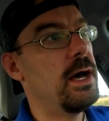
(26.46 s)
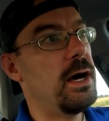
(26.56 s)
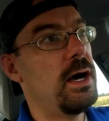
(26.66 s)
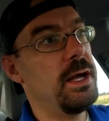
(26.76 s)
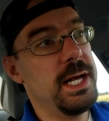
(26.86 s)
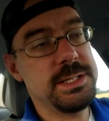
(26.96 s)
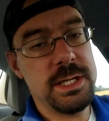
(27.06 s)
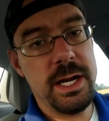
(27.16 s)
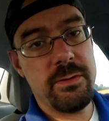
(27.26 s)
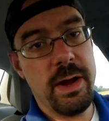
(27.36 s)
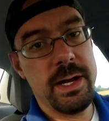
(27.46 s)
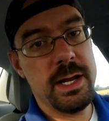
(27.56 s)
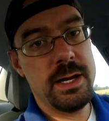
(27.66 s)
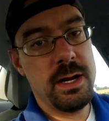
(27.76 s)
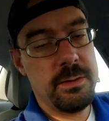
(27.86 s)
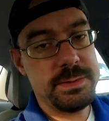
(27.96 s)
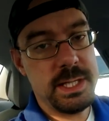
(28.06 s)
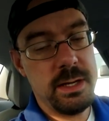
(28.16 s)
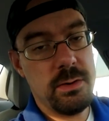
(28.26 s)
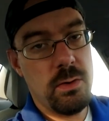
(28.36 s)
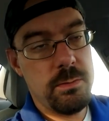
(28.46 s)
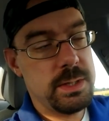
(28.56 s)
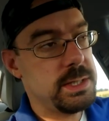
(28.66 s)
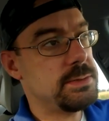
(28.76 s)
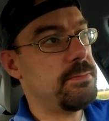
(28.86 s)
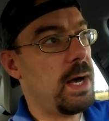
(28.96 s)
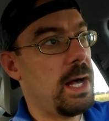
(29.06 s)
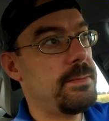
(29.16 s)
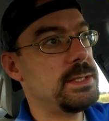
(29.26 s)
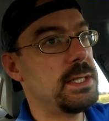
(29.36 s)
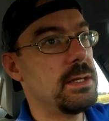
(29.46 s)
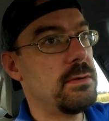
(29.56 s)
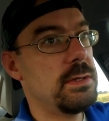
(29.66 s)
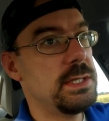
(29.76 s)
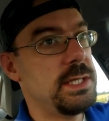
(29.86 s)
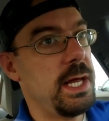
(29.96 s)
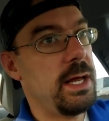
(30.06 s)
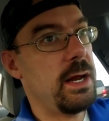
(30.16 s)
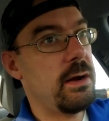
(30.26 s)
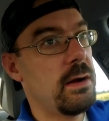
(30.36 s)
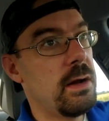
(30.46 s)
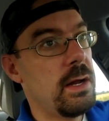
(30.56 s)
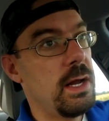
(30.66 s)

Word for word: Uh, yesterday, Grant ended up staying home with his mom instead of going to daycare.